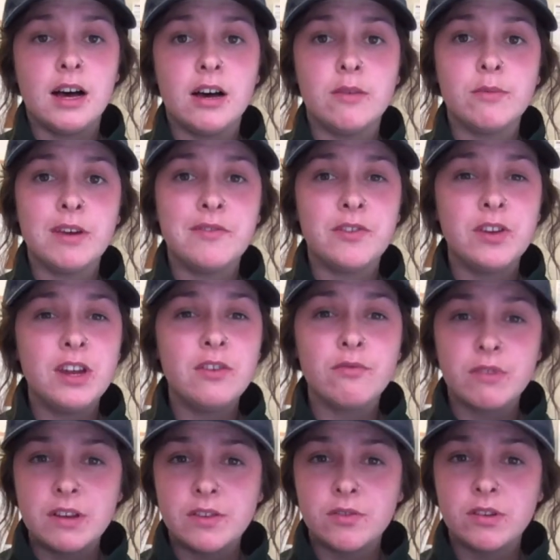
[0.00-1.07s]
If you need
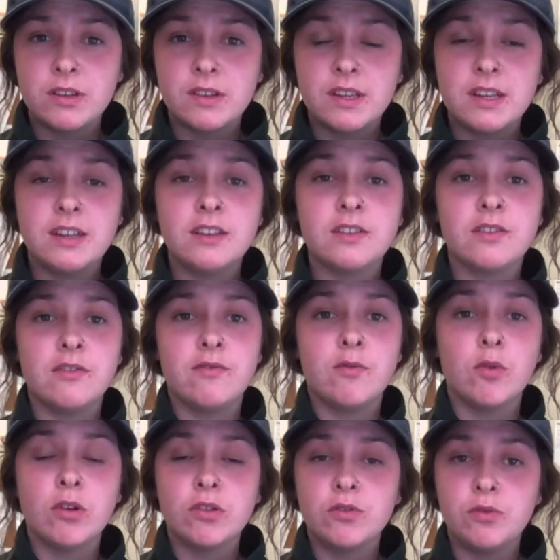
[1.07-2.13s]
resources
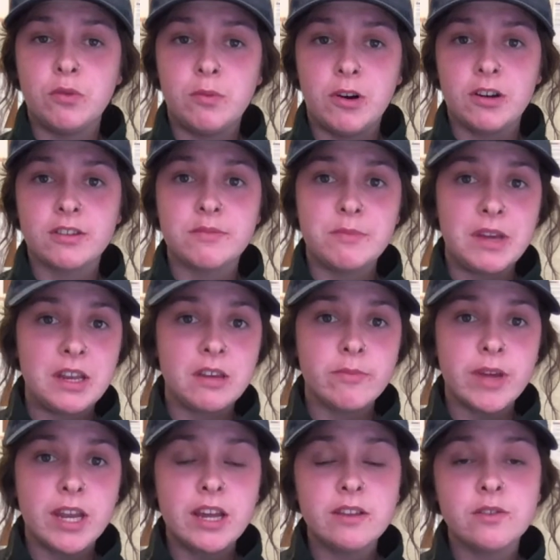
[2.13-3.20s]
for Toolbox meeting
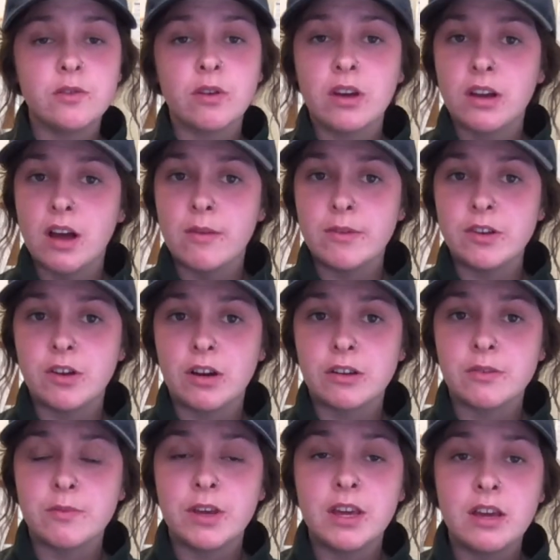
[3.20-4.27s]
minutes, you can come and talk
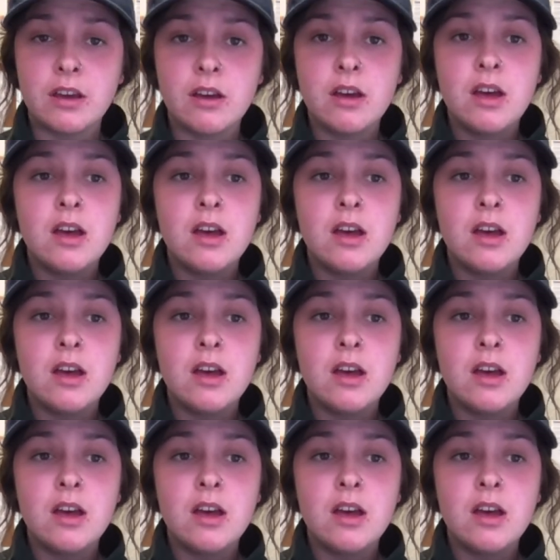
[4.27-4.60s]
to me,